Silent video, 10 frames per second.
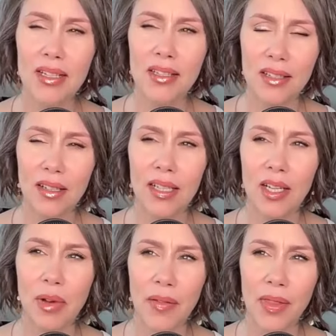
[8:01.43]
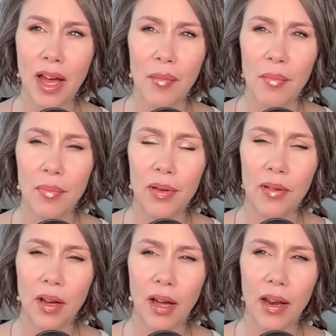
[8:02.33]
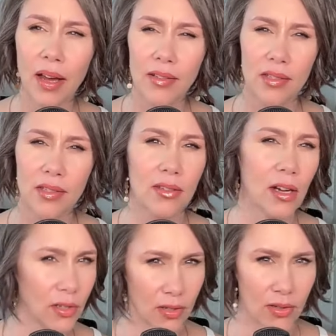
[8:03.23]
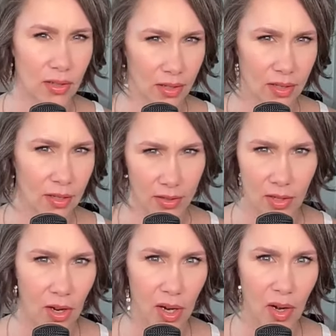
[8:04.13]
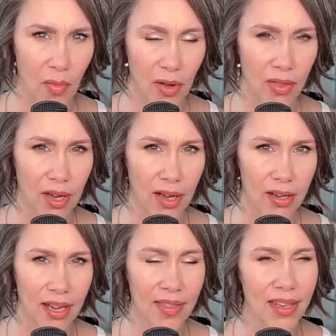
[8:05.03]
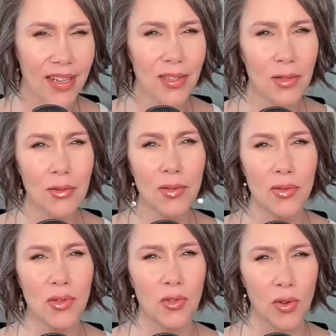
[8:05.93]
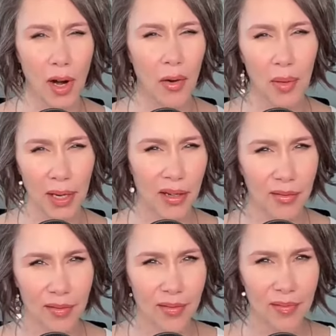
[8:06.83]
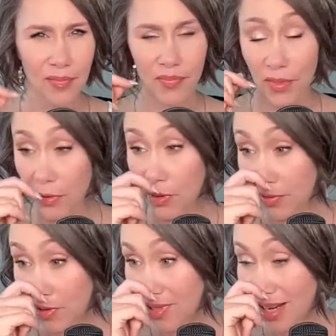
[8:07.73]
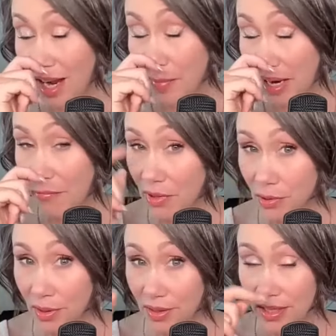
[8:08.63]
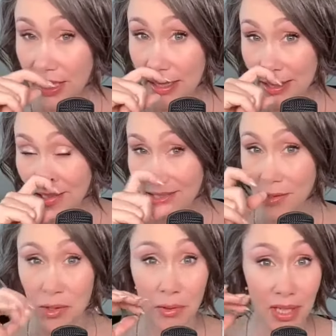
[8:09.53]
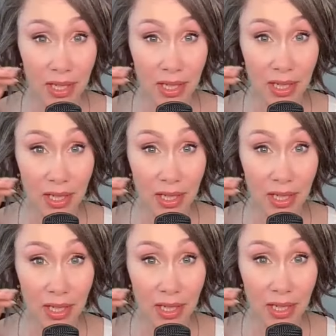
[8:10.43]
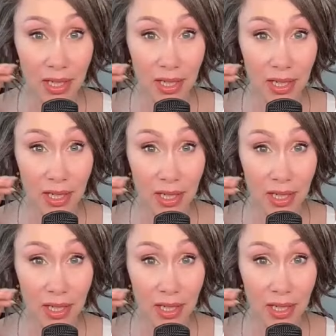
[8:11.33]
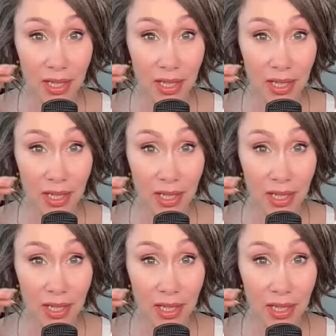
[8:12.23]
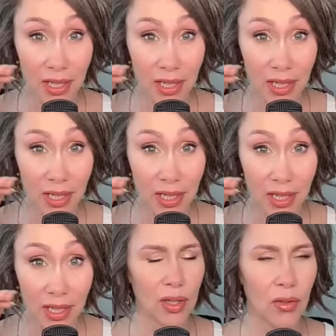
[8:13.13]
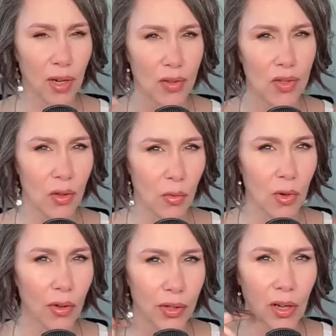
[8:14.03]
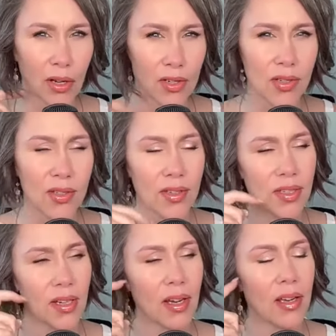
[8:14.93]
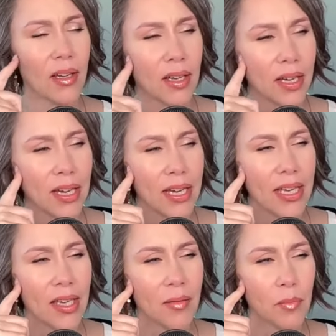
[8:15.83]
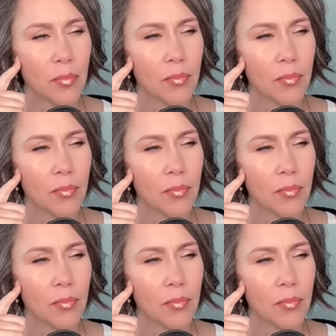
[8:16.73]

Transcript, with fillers: is talking about that, but not access consciousness isn't talking about that." And then it sort of struck me for the first time, and I've been doing this 10 years, so you get it when you get it. It sort of struck me the difference between the rest of the world and consciousness. And I it